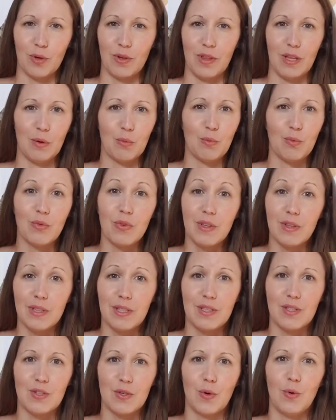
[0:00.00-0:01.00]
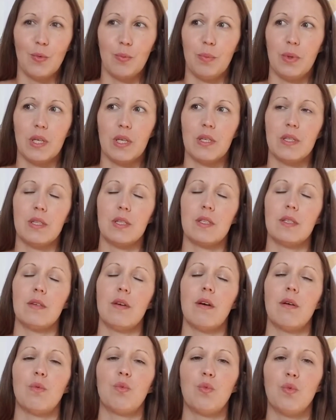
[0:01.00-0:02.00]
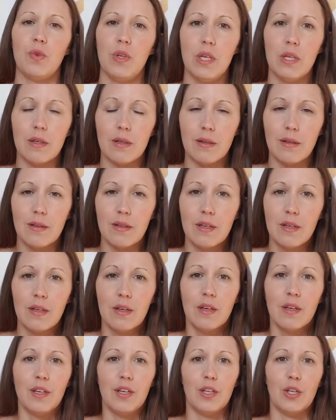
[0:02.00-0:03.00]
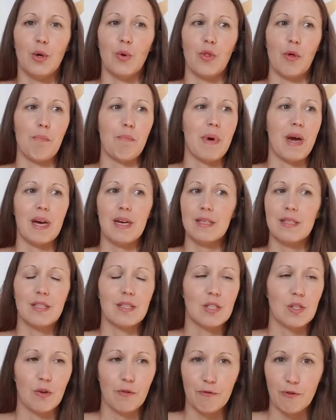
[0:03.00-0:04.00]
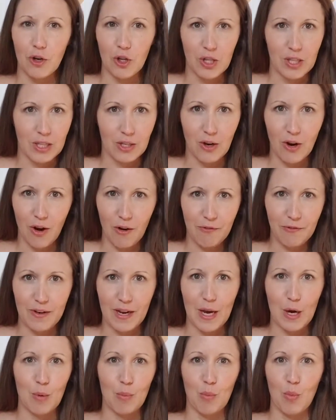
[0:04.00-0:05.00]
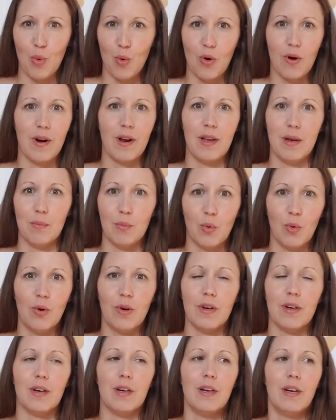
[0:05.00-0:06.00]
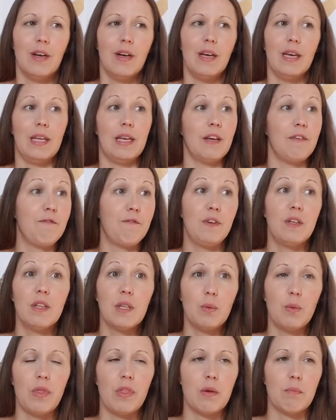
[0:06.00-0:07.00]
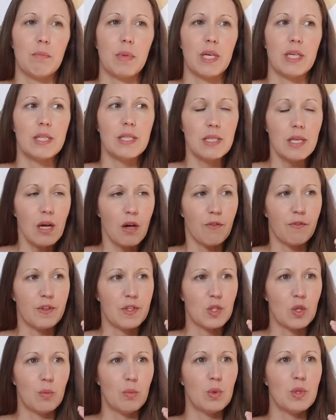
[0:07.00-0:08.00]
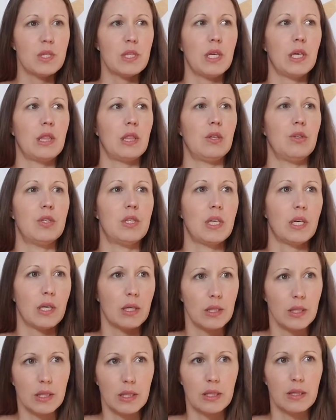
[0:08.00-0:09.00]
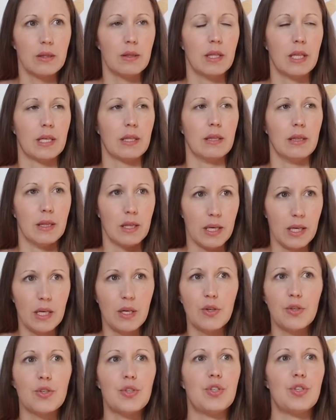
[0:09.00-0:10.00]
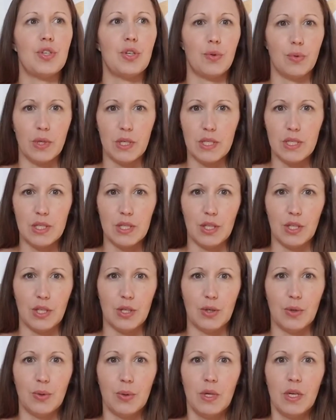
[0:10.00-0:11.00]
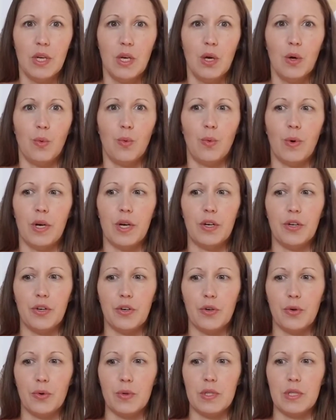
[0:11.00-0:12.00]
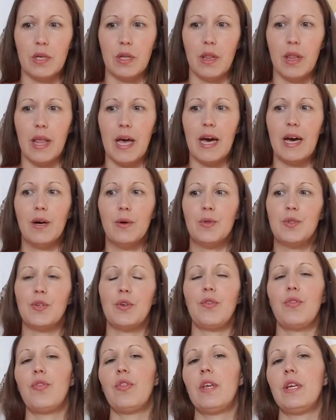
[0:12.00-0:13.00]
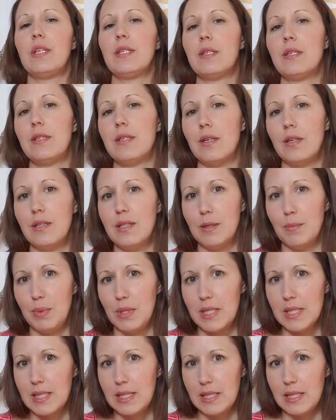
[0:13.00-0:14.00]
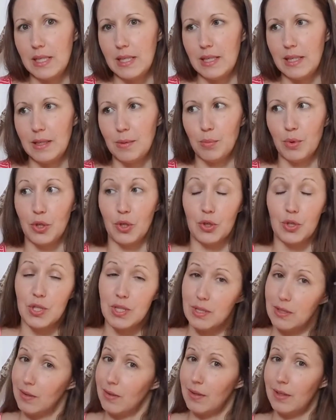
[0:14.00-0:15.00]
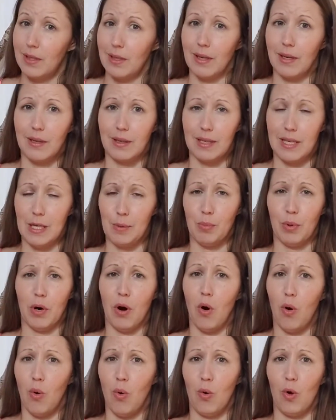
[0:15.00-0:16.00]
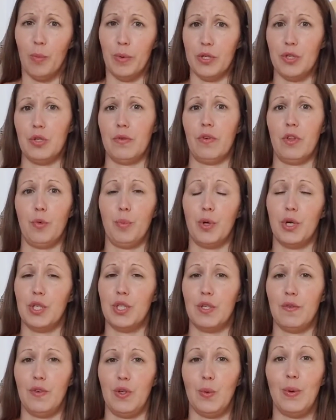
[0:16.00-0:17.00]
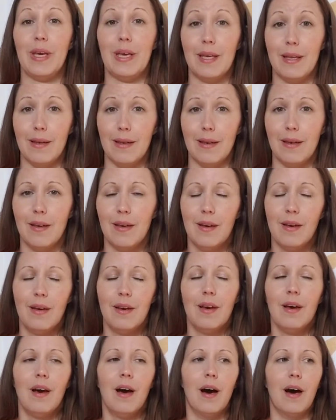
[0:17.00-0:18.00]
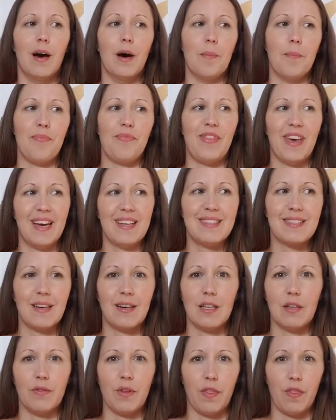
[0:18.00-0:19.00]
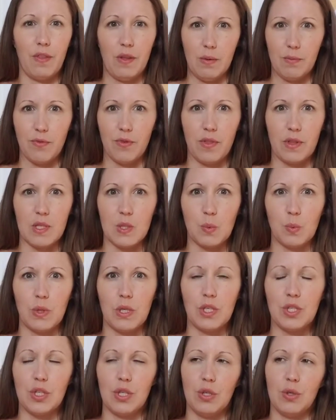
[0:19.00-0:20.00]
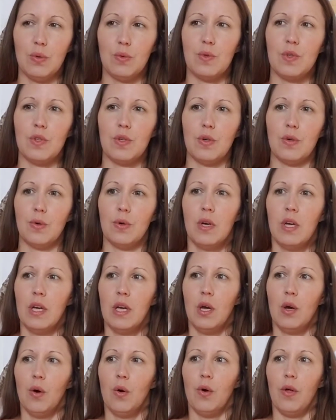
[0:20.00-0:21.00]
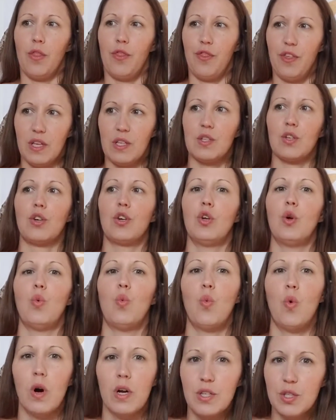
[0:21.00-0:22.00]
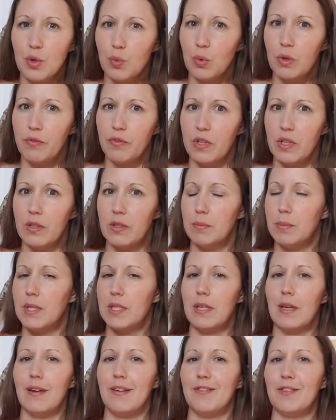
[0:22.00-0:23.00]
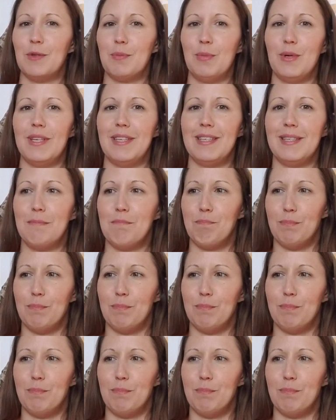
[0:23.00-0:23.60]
They really don't because it's not real you know the masks are falling off now more and more and i feel it within myself it's almost like there's like a like layers to it you know where you're going to allow certain things to start to be seen but you're still going to keep a whole bunch of other parts of you hidden um, that's kind of a theme for this week too so things are going to want to reveal themselves but